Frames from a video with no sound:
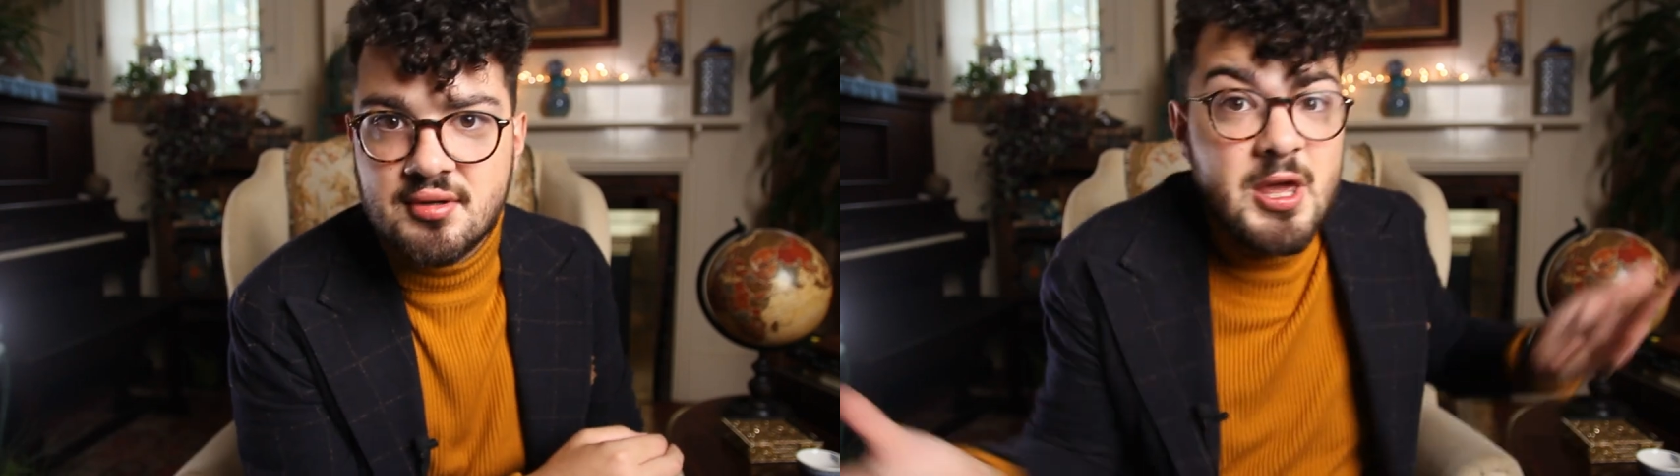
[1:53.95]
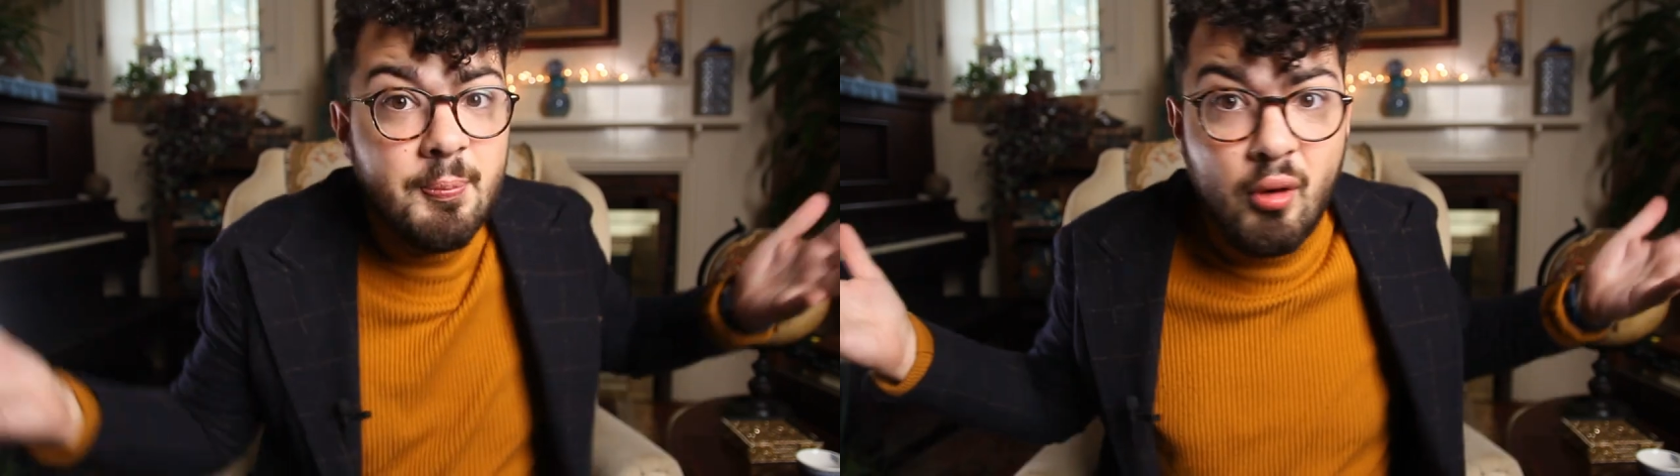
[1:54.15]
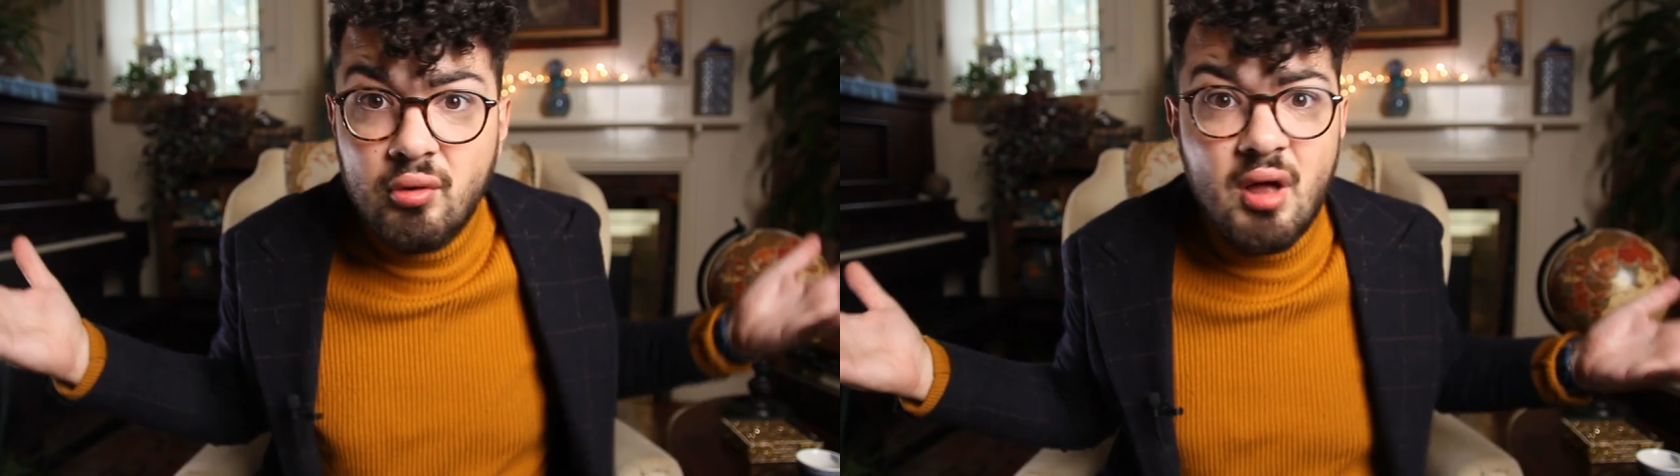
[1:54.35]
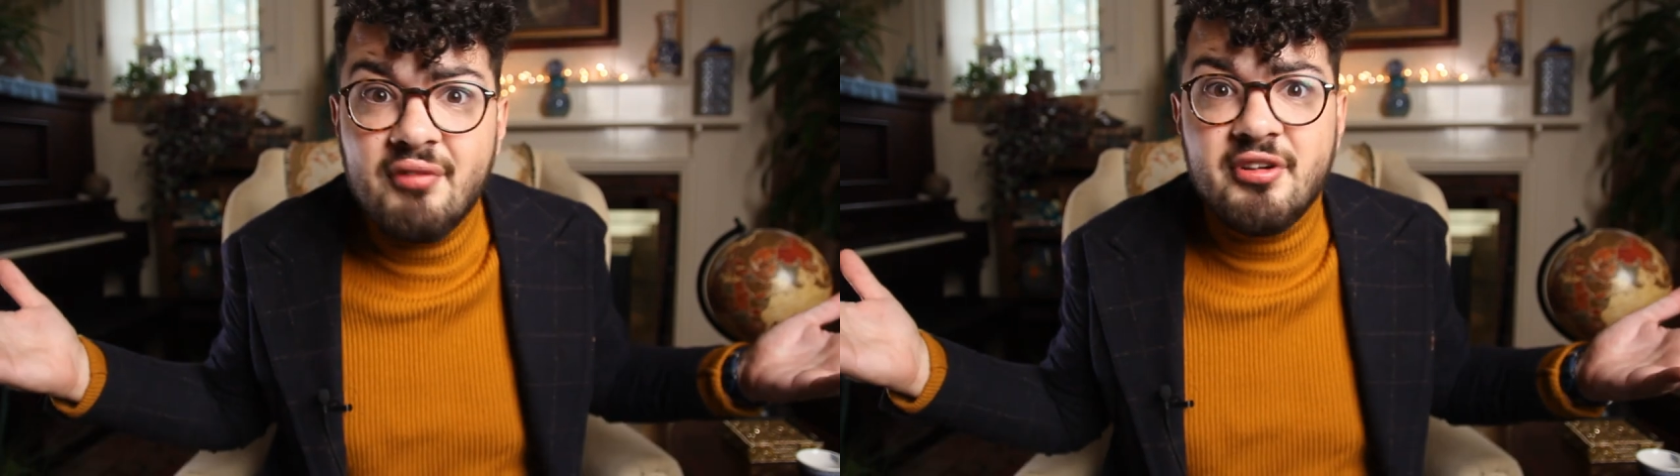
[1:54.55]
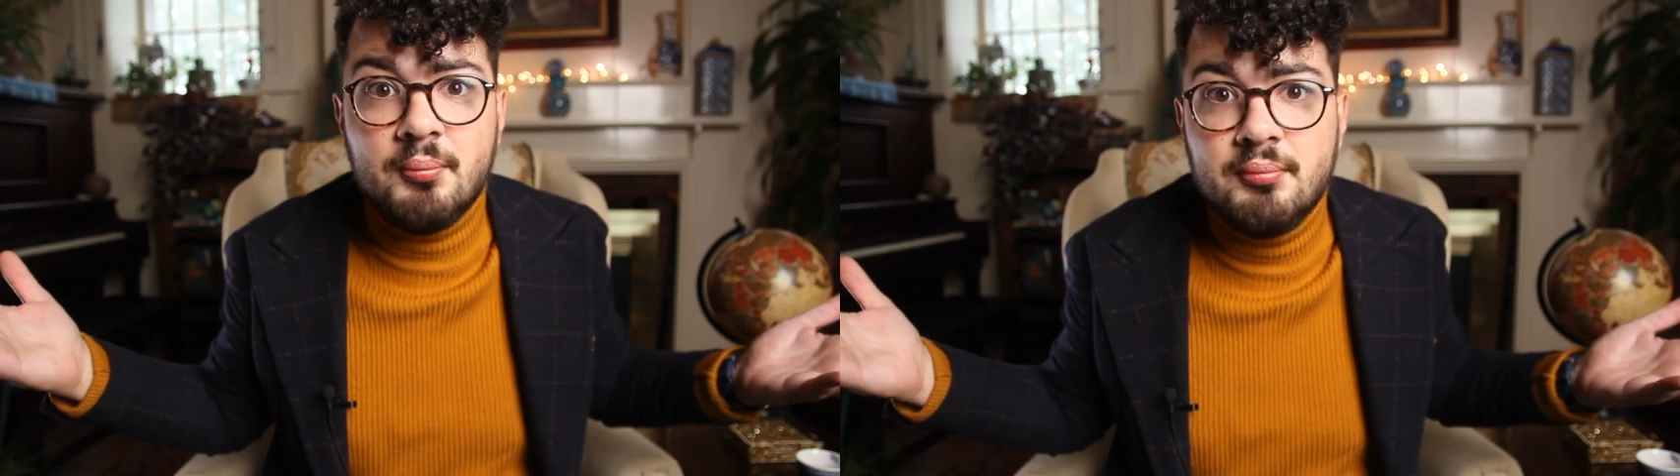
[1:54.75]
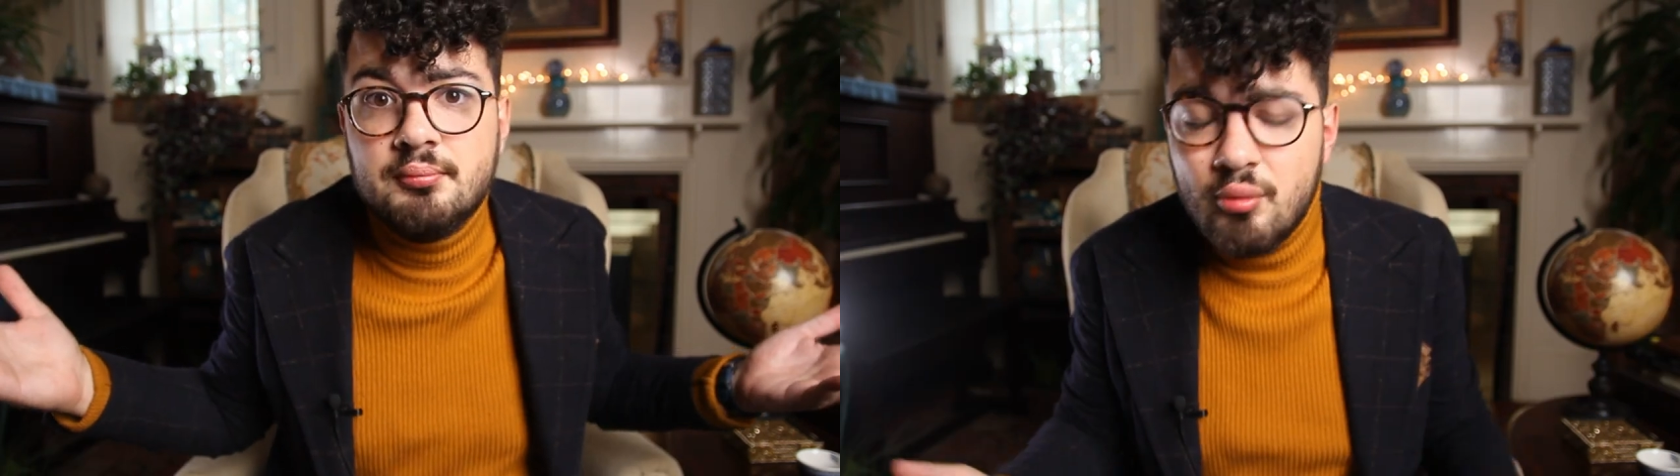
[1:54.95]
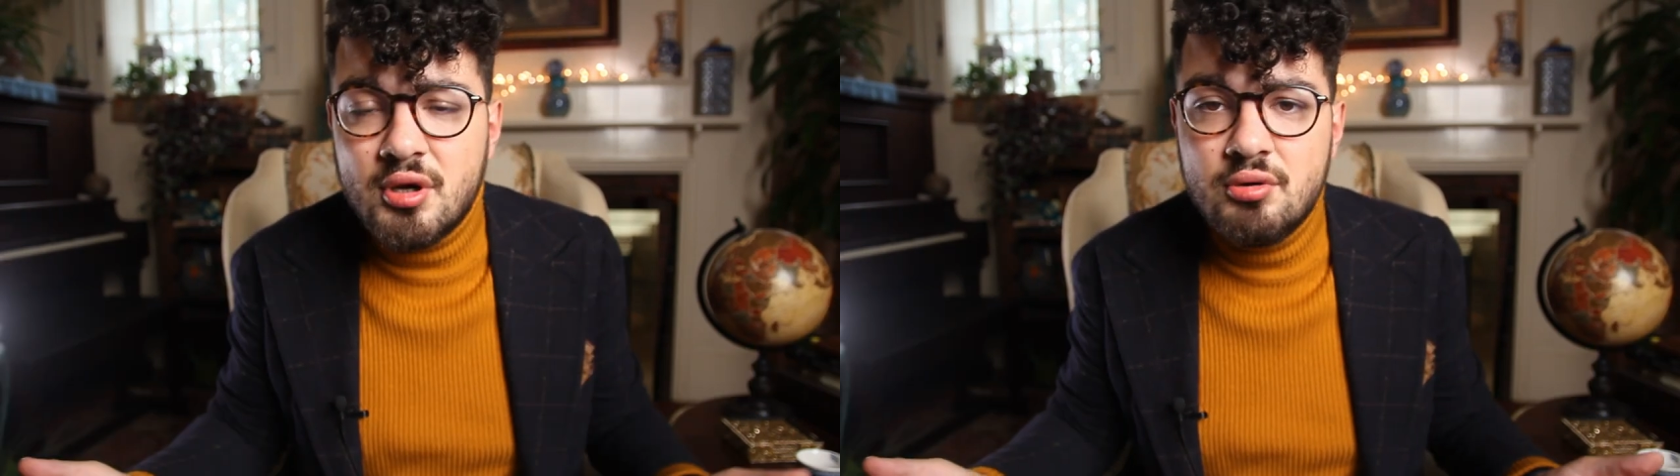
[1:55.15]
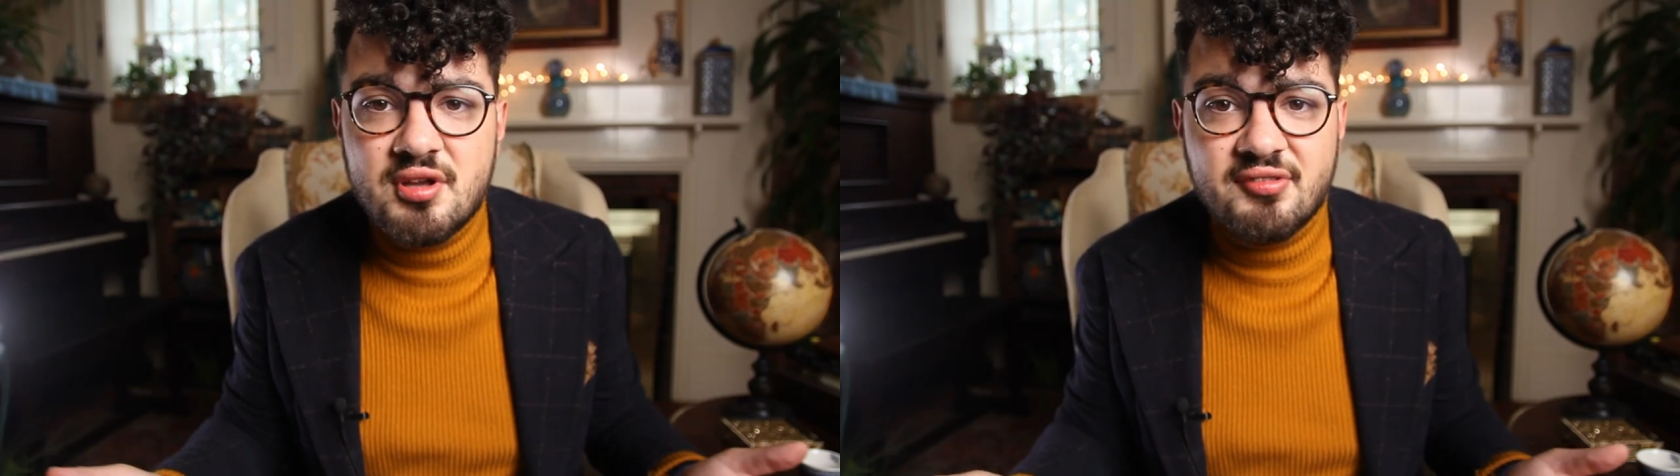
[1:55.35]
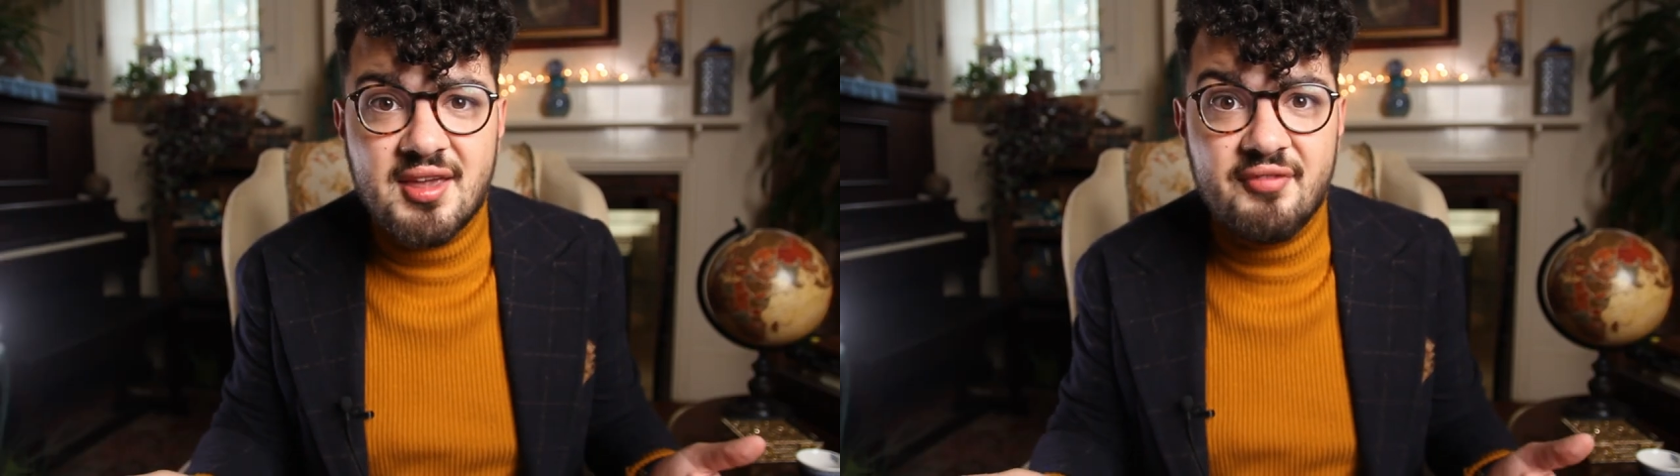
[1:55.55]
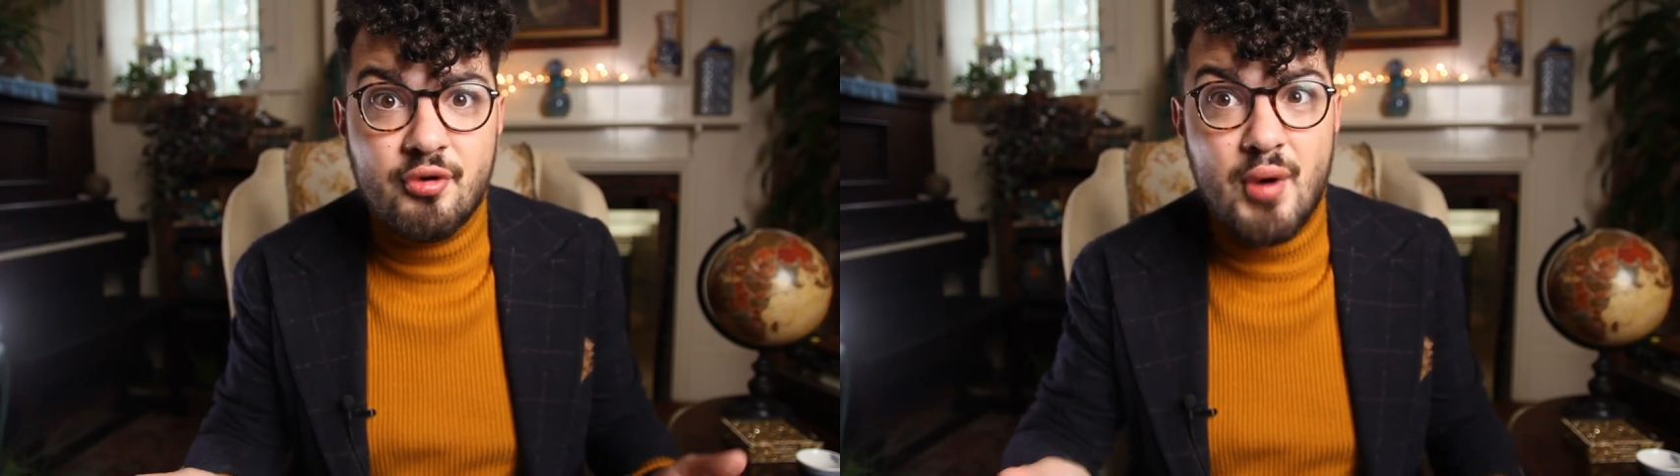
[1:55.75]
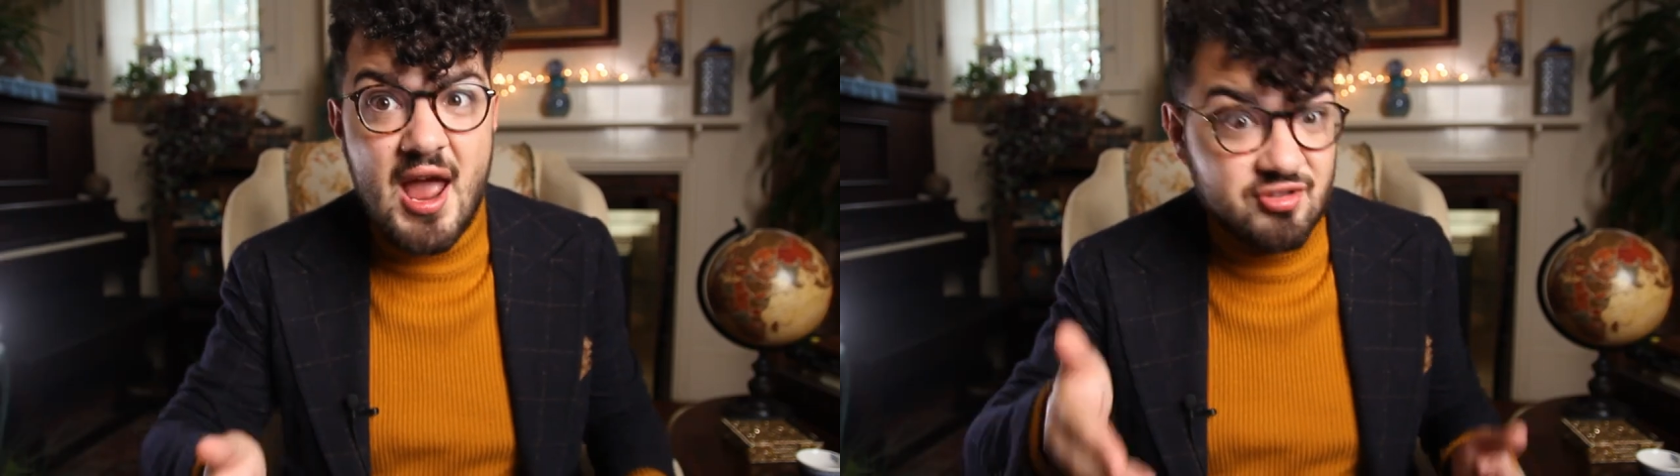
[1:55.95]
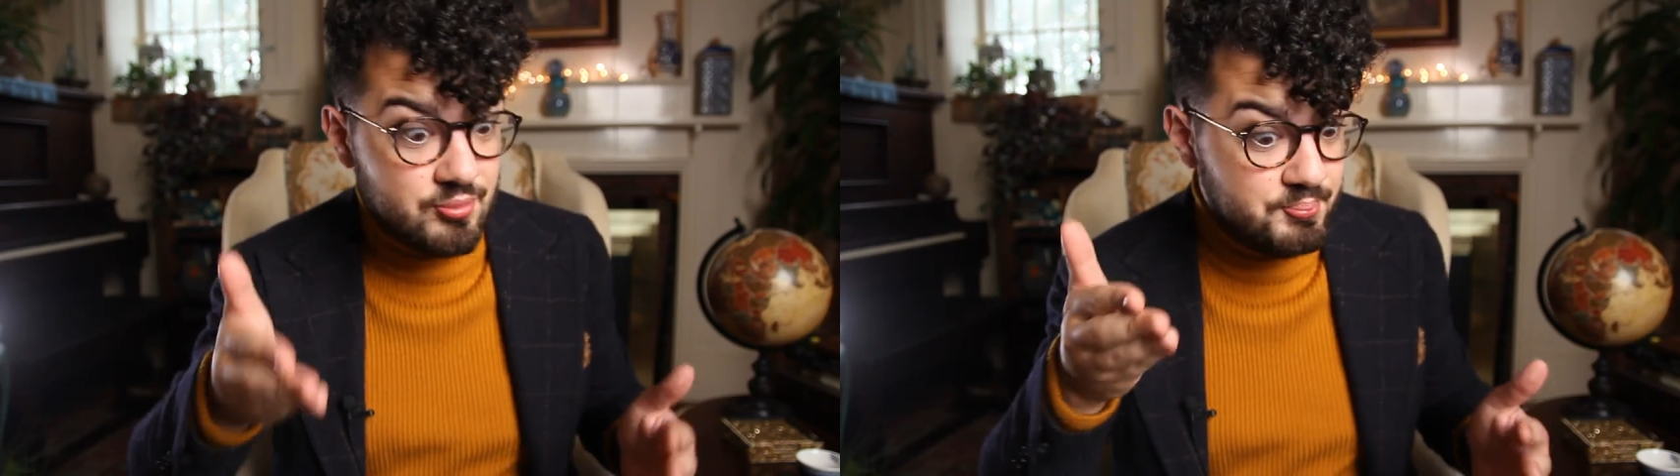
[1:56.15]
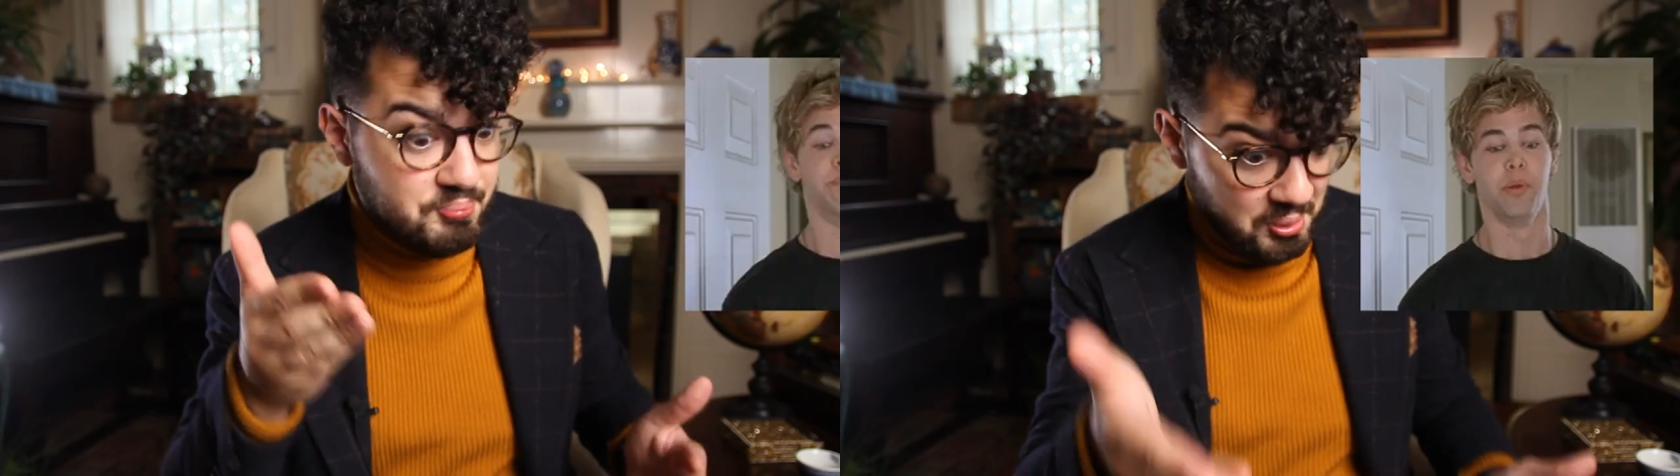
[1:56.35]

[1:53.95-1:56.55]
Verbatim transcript: People love them. Someone who doesn't give a rat's